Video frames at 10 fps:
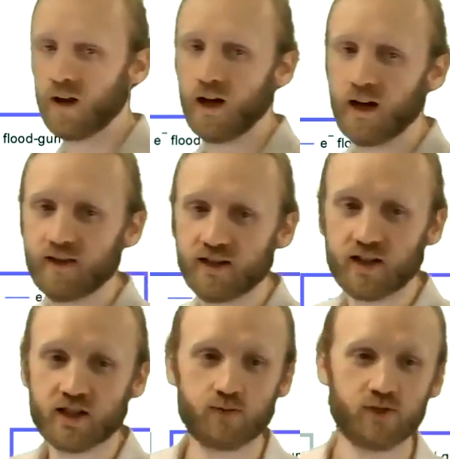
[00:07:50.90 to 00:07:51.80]
And
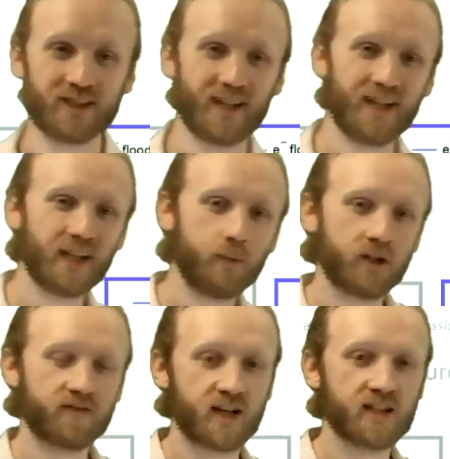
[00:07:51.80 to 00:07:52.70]
just a little
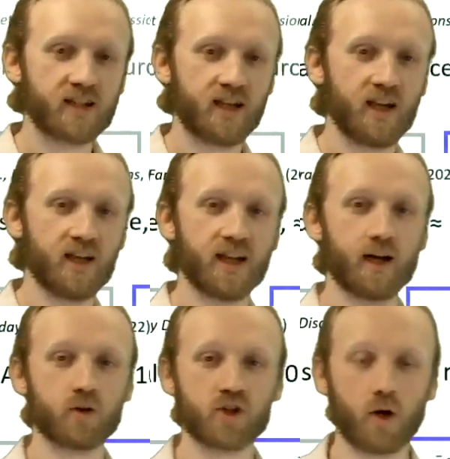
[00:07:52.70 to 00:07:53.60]
bit of data here
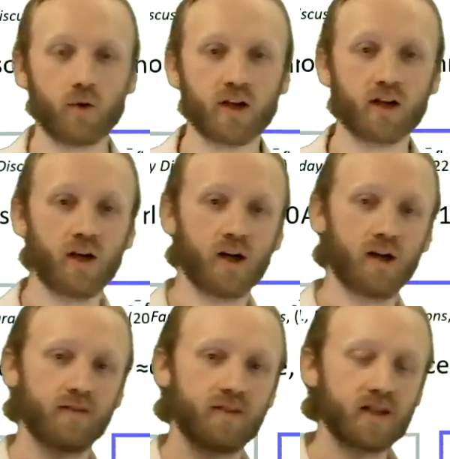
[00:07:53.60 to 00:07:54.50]
now showing
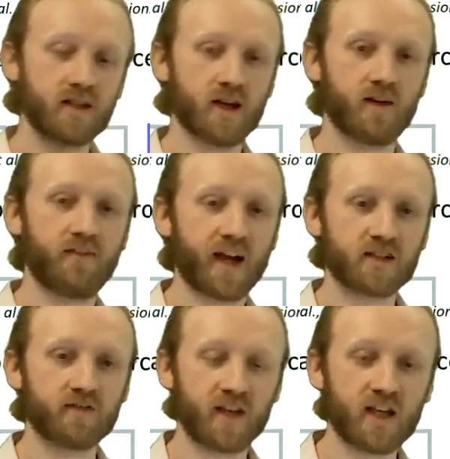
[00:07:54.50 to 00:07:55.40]
the
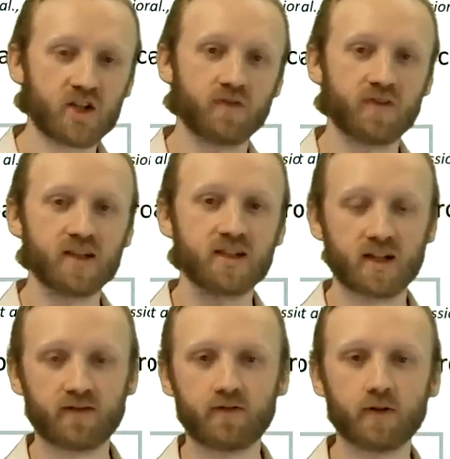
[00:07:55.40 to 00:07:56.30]
effect of each of these
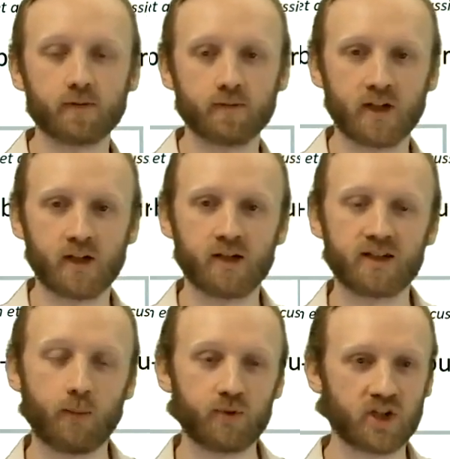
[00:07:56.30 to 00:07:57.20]
different
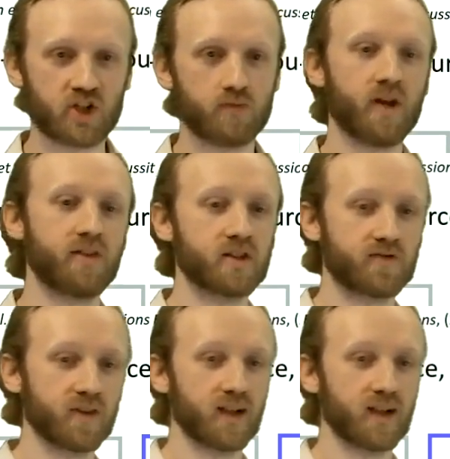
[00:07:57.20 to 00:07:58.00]
deposition methods for the